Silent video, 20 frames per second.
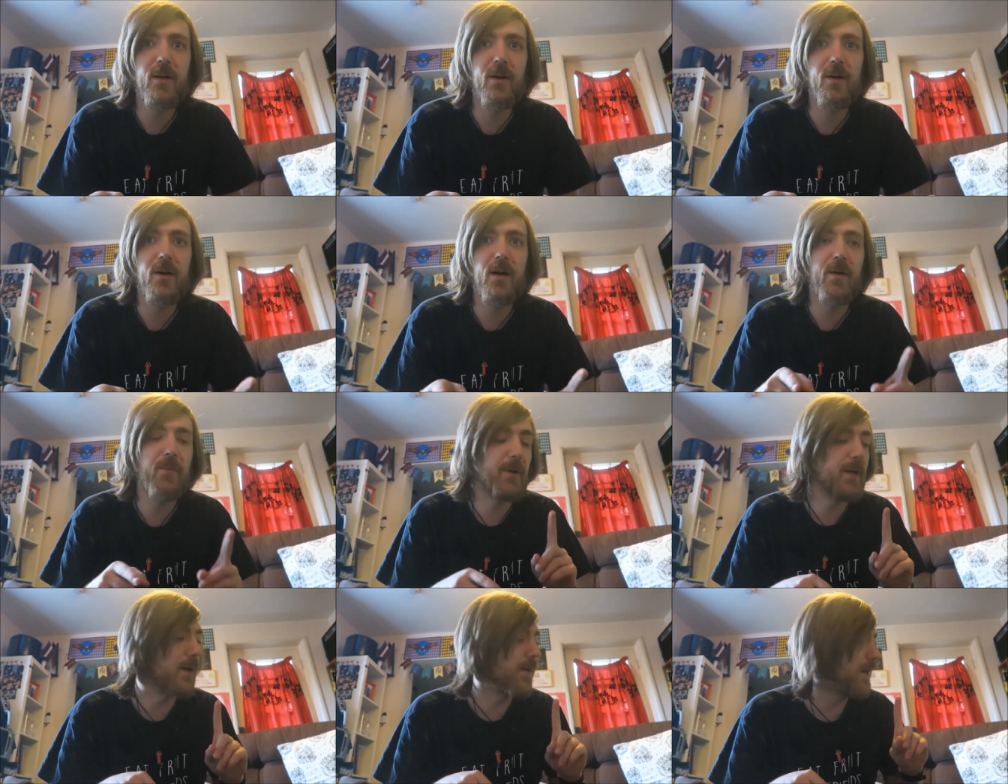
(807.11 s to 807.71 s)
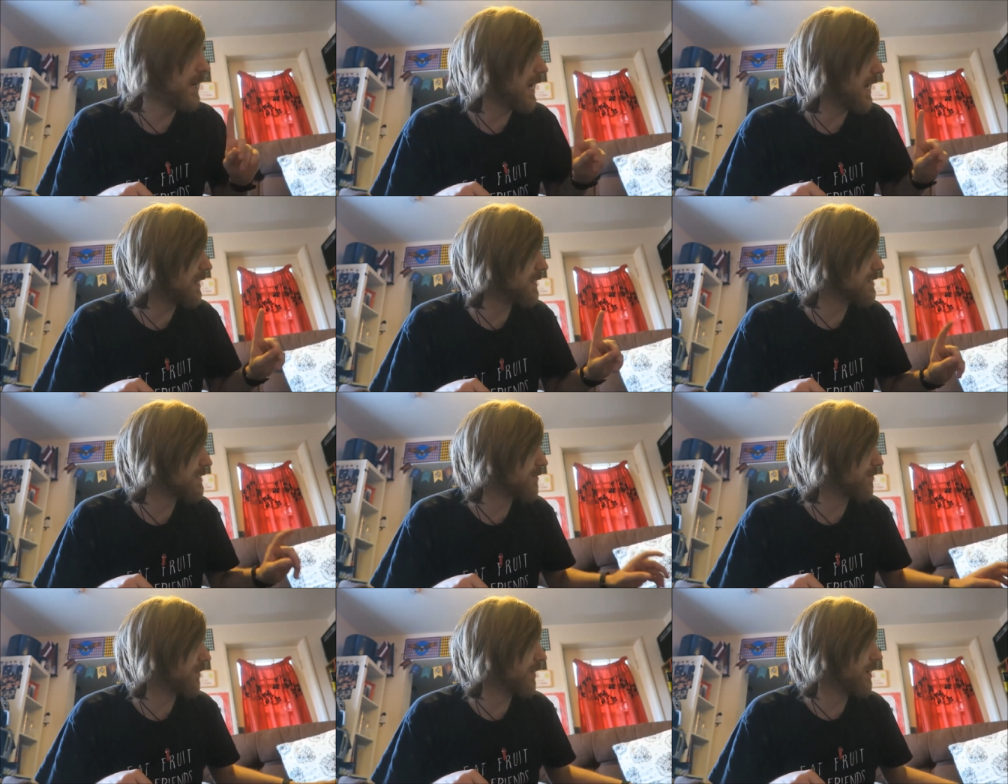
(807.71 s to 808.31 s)
we're going
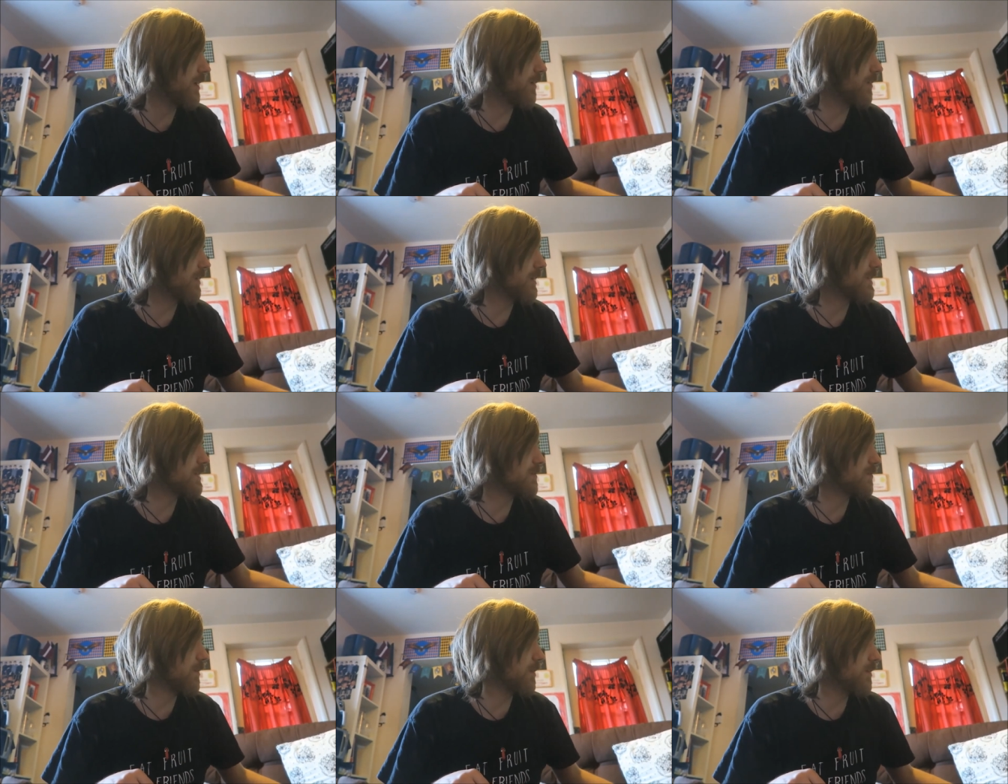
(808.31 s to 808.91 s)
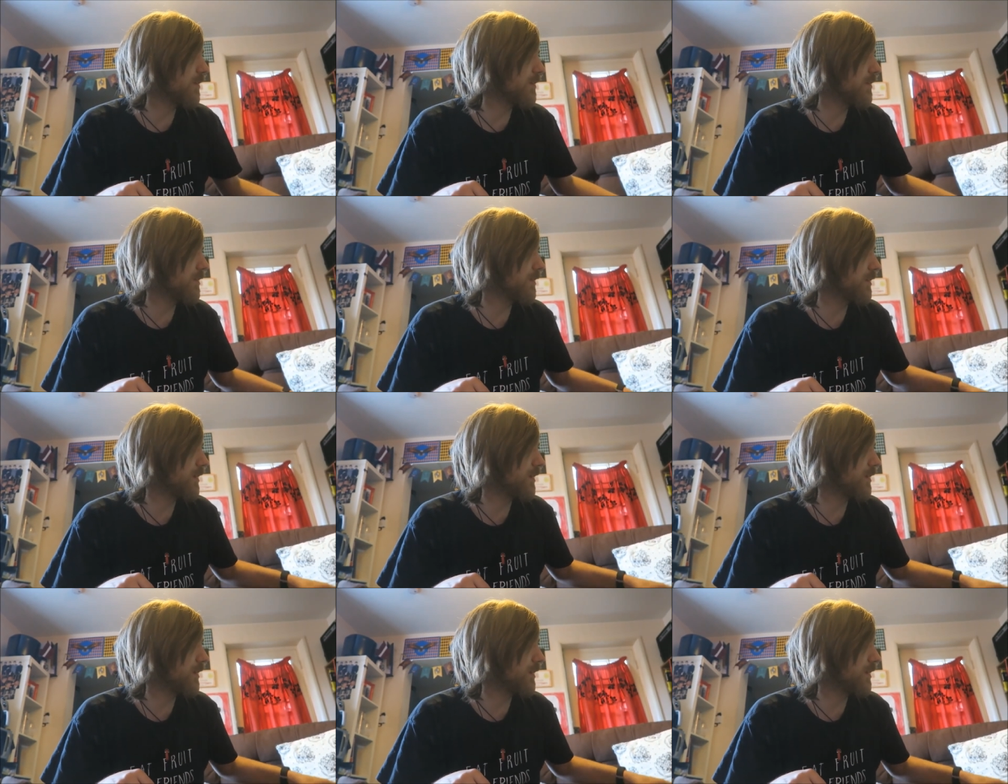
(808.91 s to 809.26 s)
hands-free on this one.